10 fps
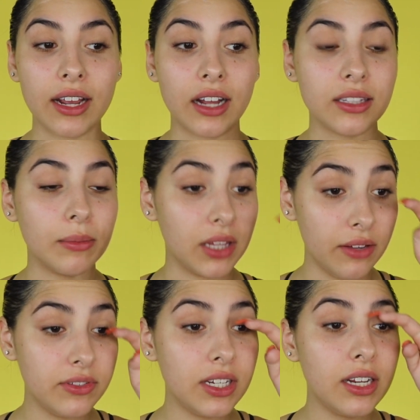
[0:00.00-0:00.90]
I got them
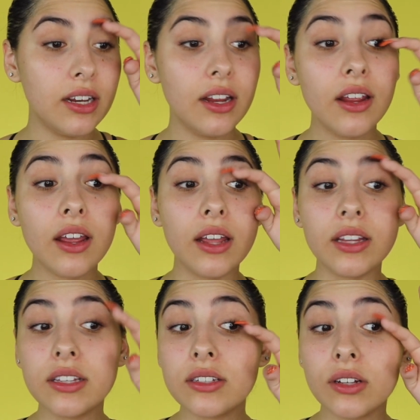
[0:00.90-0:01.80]
lifted,
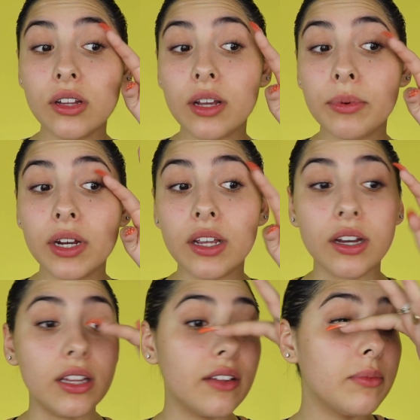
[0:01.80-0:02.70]
and they still look pretty good.